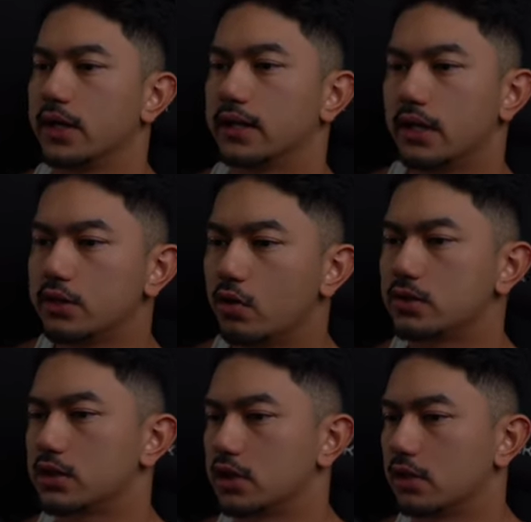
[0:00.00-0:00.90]
And I
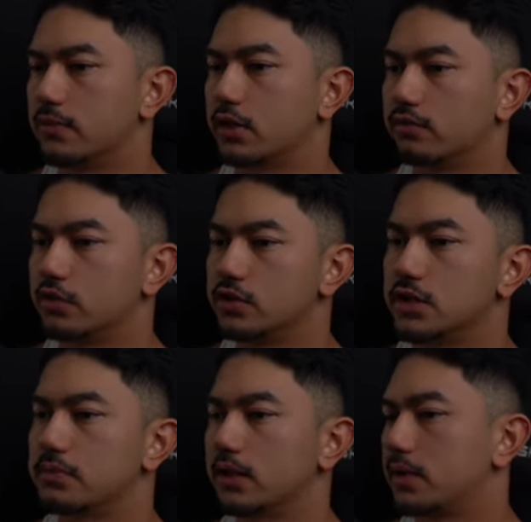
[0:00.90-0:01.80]
know it sounds a little bit
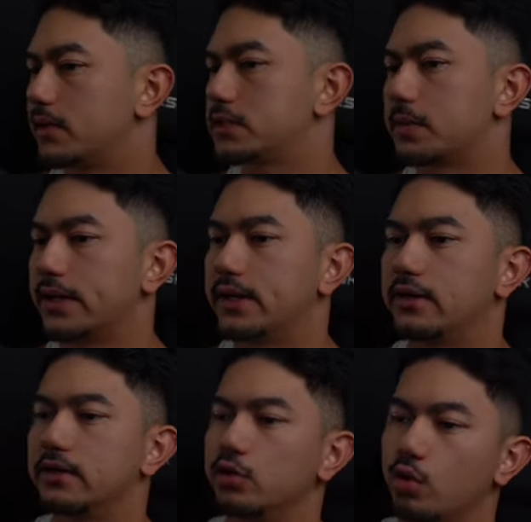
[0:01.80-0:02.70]
confusing, but let me explain
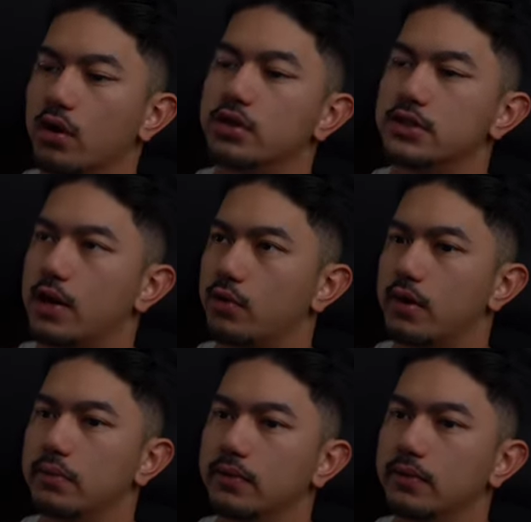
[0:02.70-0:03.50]
and you'll understand what I